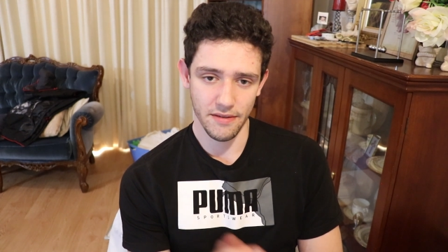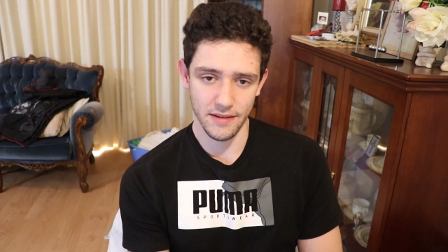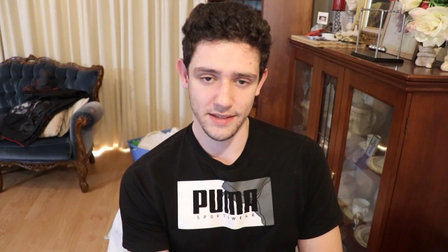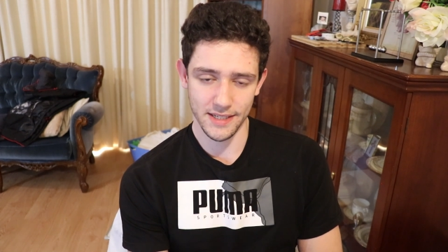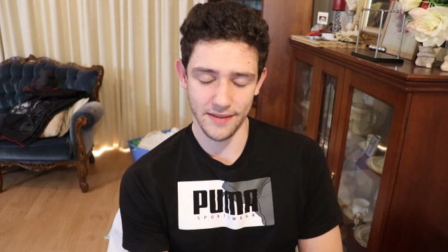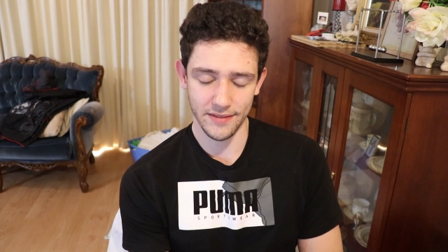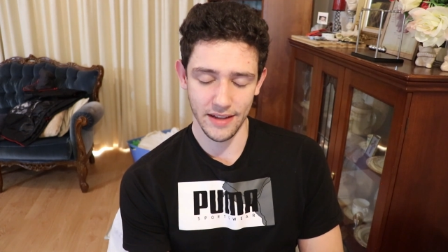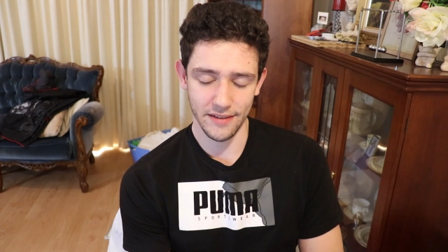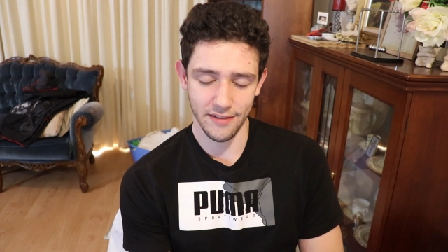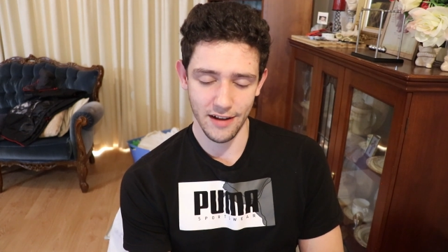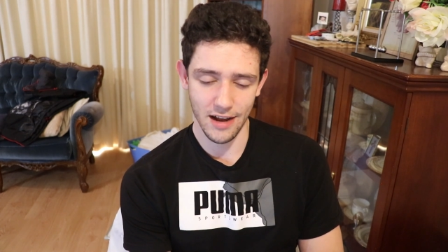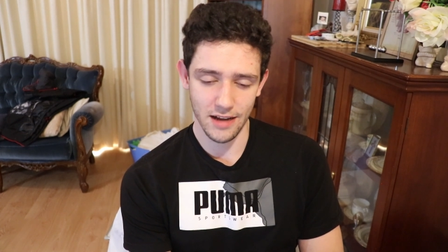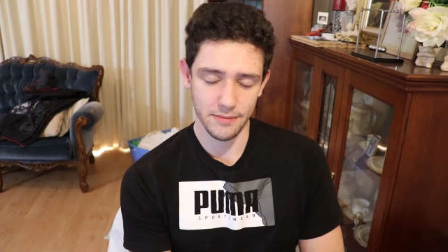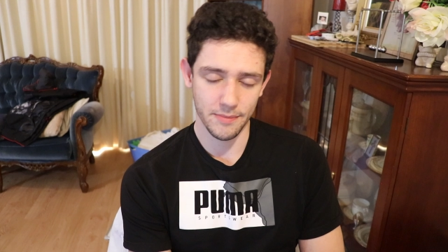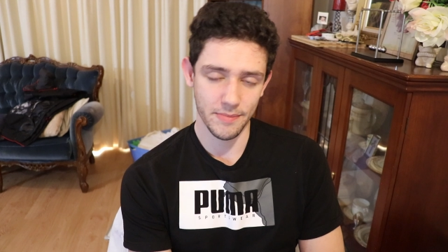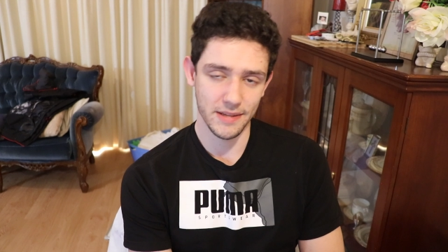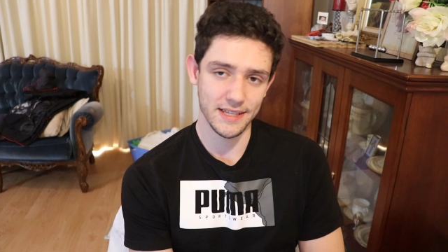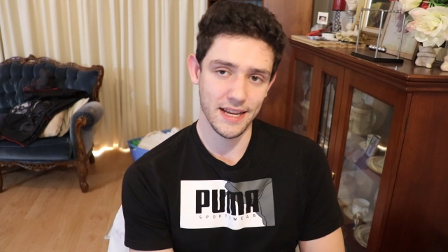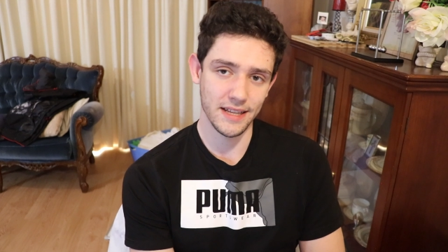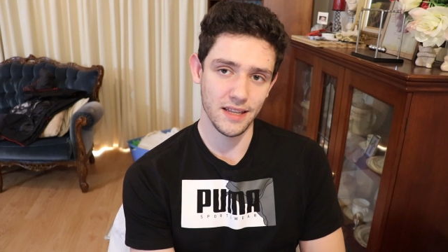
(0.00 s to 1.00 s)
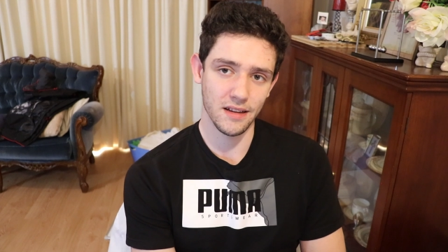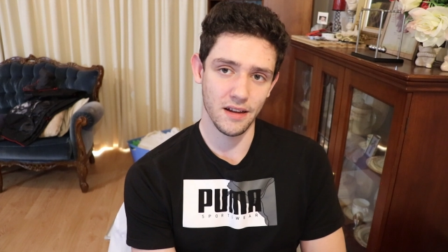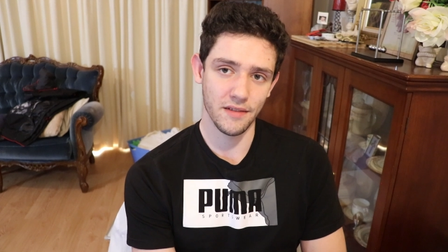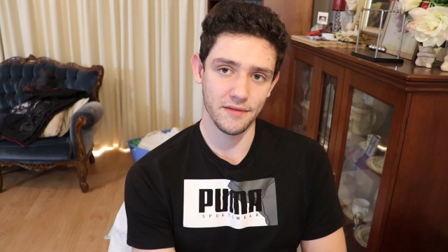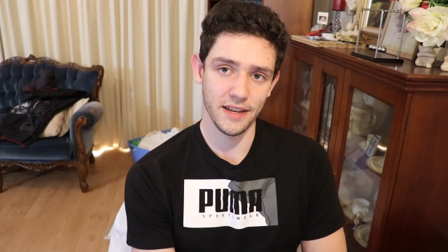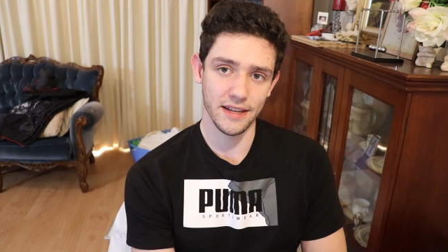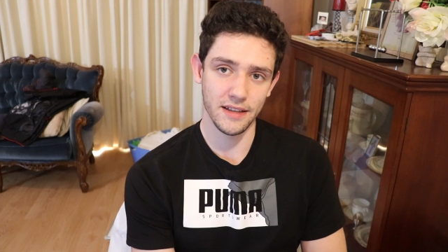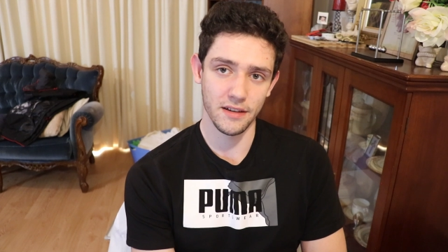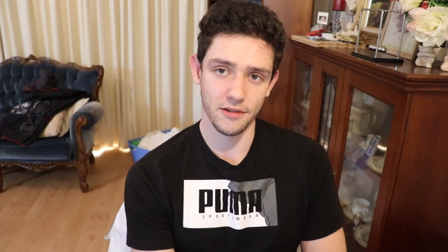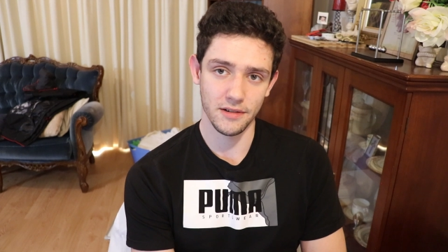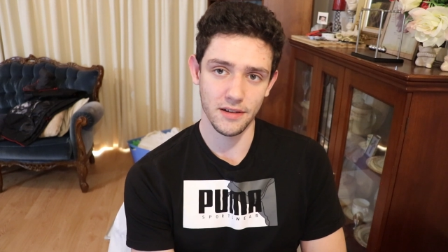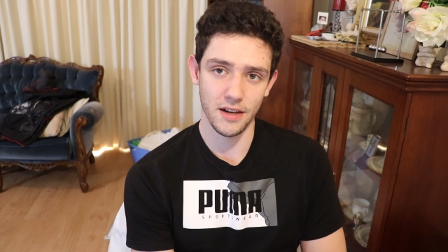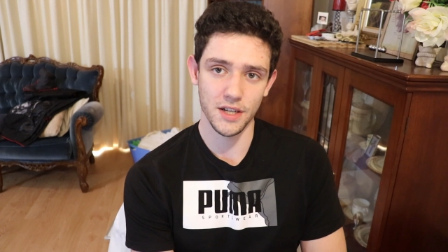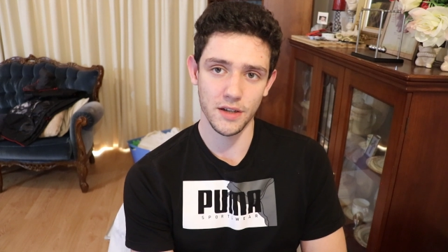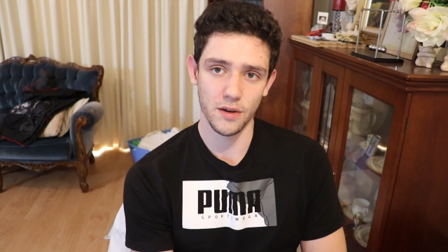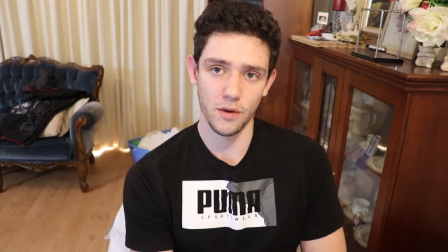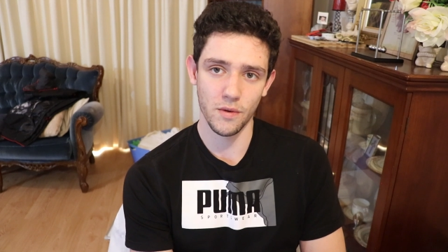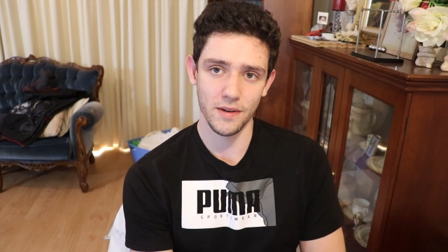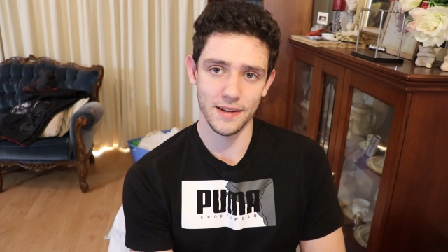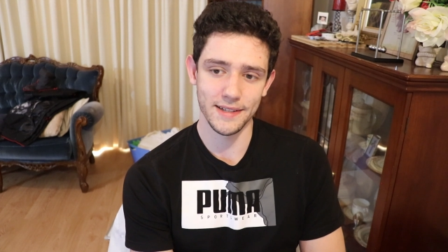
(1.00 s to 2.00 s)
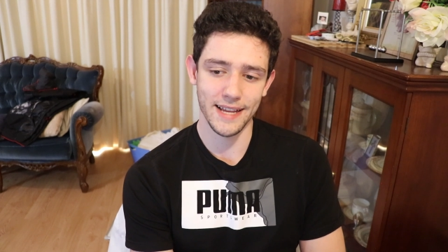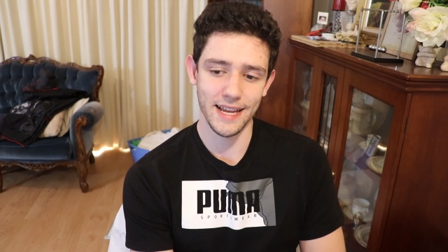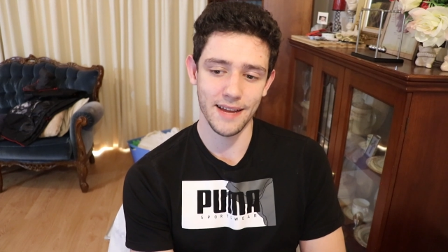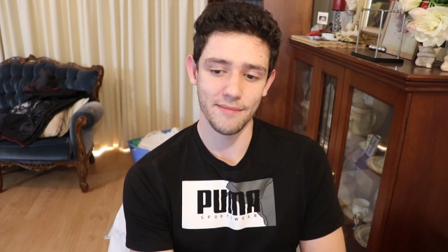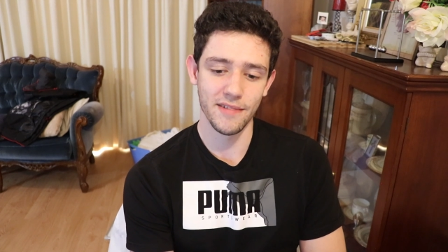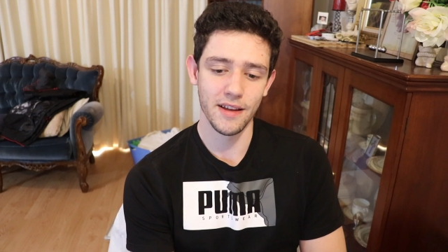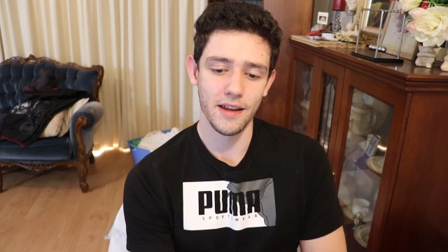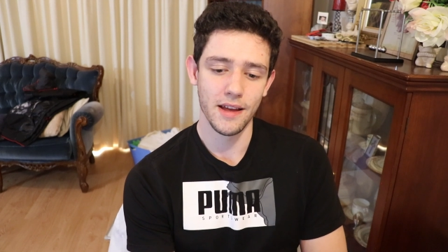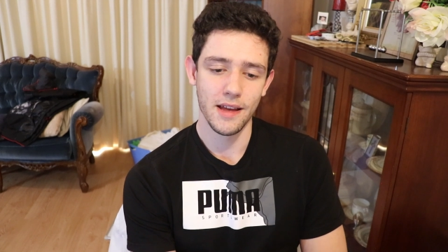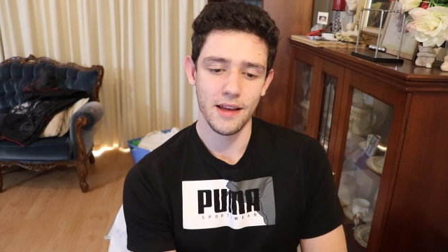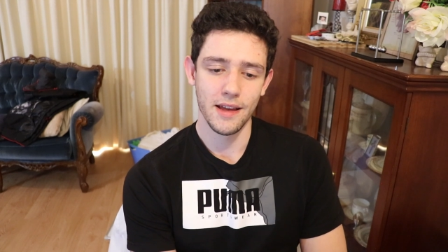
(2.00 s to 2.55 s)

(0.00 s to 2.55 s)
75% of the neurological exam.